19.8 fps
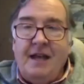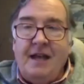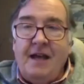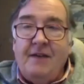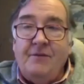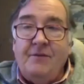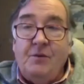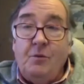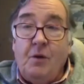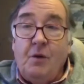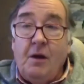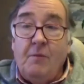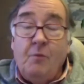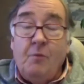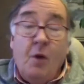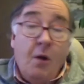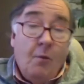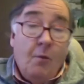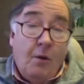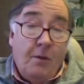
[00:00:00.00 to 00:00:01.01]
to have you on
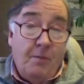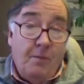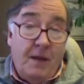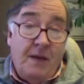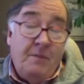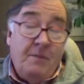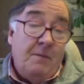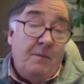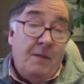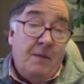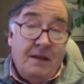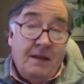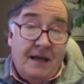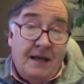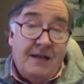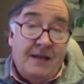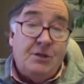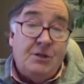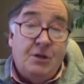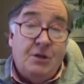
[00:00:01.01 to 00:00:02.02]
what may be my
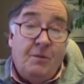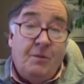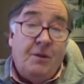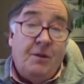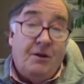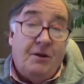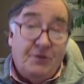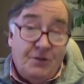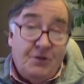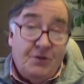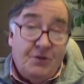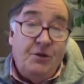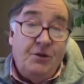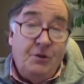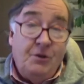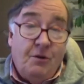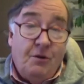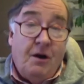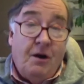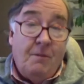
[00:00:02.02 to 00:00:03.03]
last show, but also
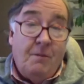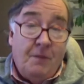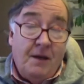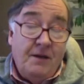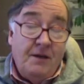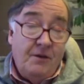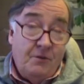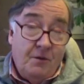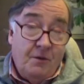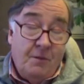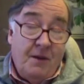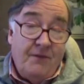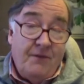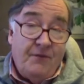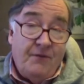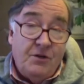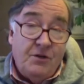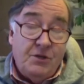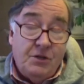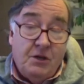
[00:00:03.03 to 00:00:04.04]
you were my
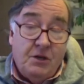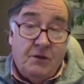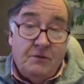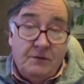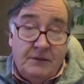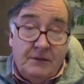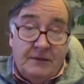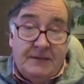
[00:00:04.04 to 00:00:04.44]
first show.